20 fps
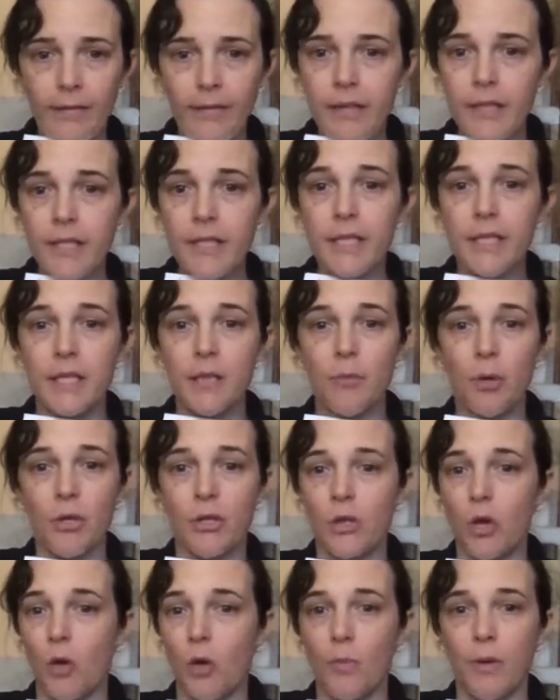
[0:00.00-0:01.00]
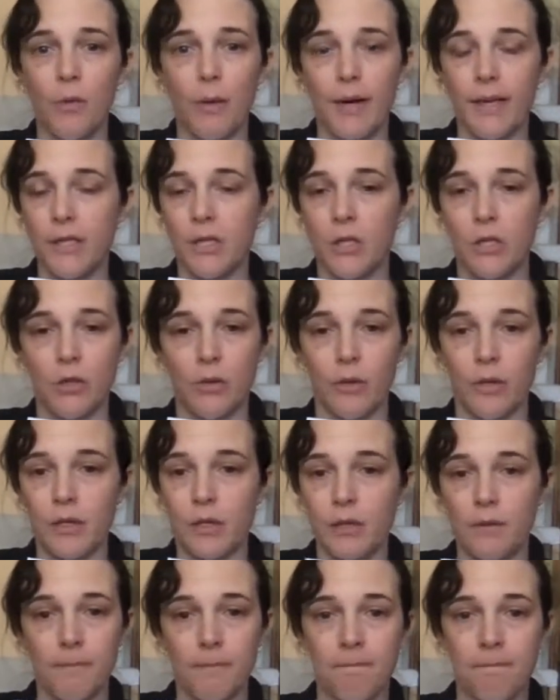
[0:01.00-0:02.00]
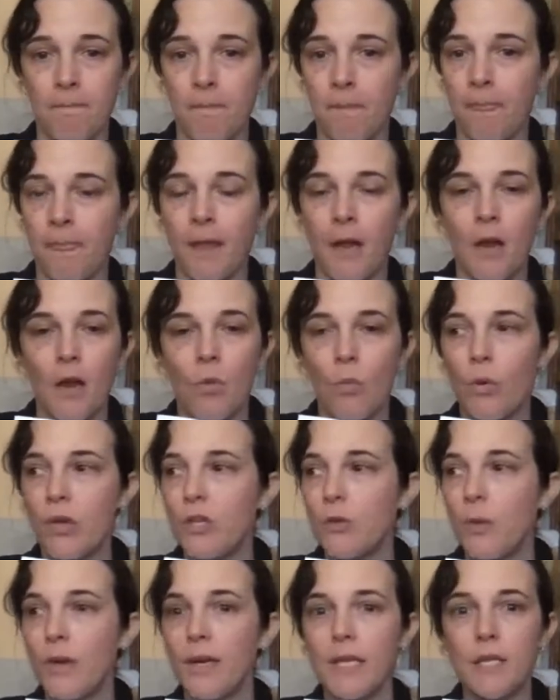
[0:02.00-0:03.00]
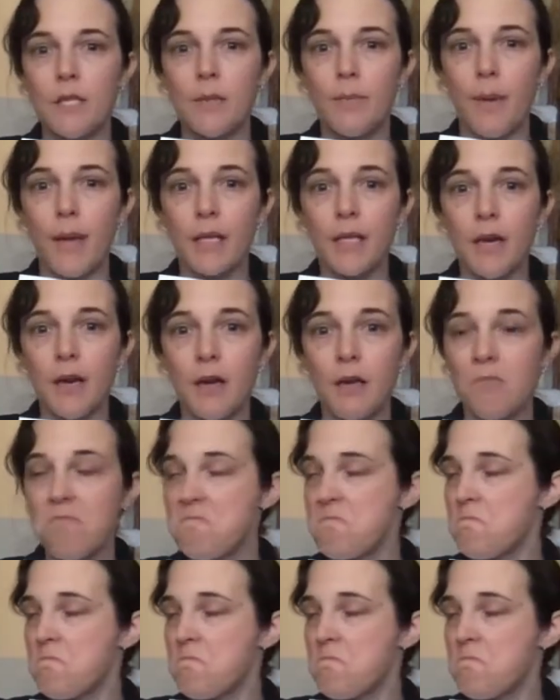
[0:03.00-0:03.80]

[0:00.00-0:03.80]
This is the most common way to do it. Which one is better?